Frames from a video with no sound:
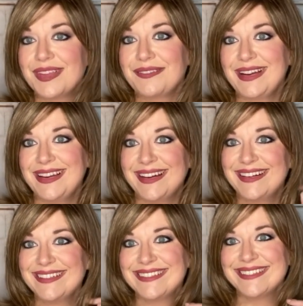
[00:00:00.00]
right
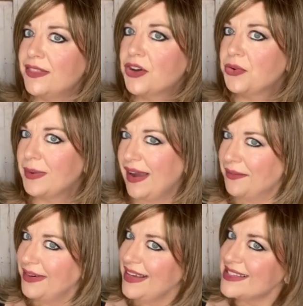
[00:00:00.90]
here. The
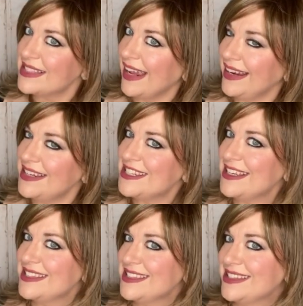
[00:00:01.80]
crown is nine
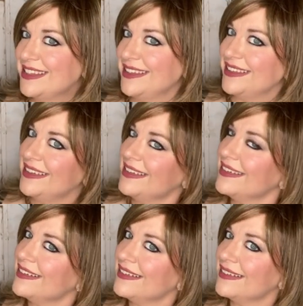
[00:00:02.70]
inches.
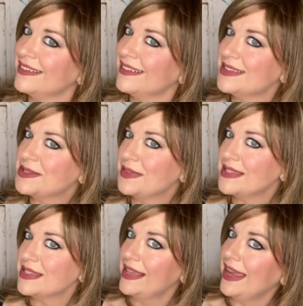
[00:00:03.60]
So
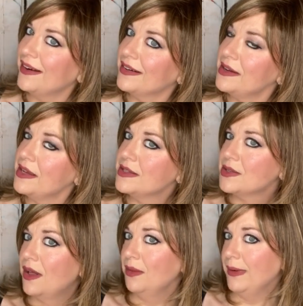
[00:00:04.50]
this layer is
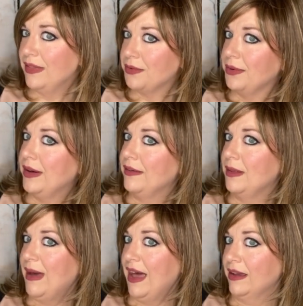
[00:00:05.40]
all the way through here in
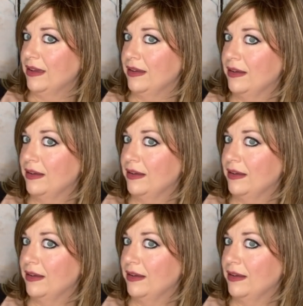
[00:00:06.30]
the back.